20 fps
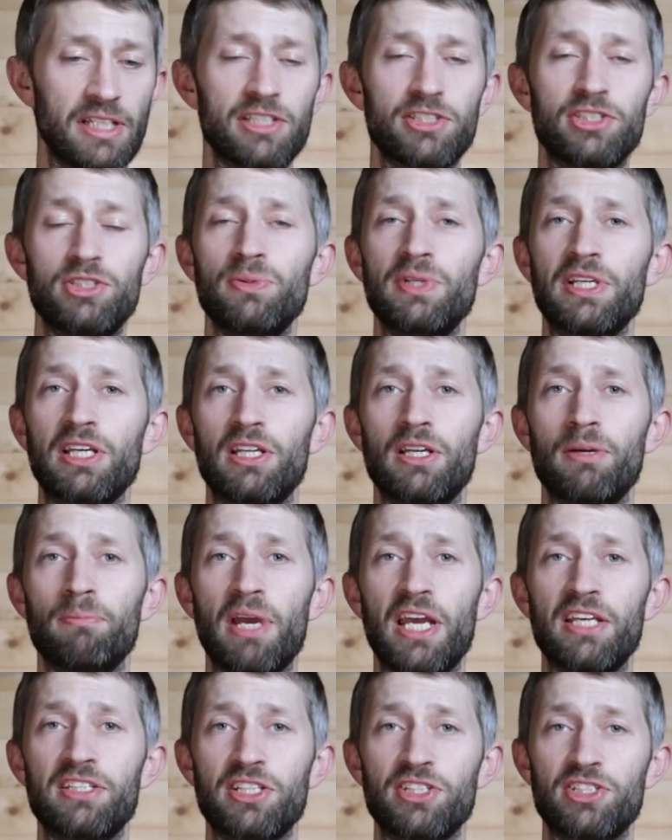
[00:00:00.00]
It is doing an
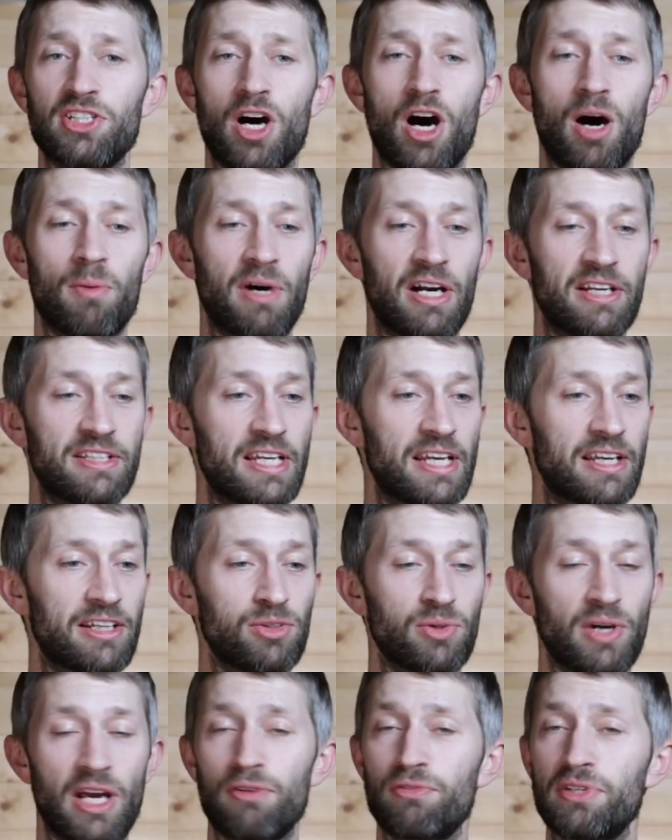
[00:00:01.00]
amazing job. I take
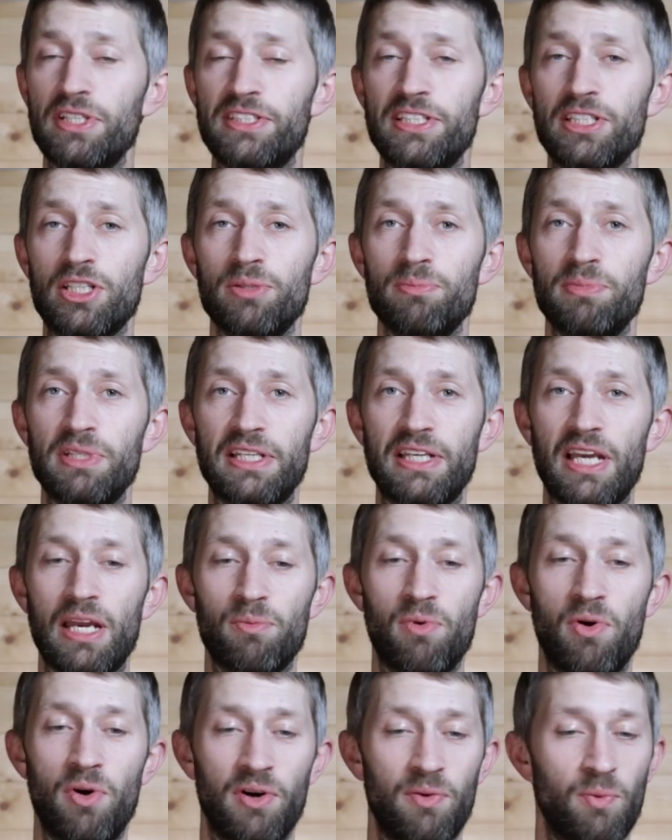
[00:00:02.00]
it to every CQB game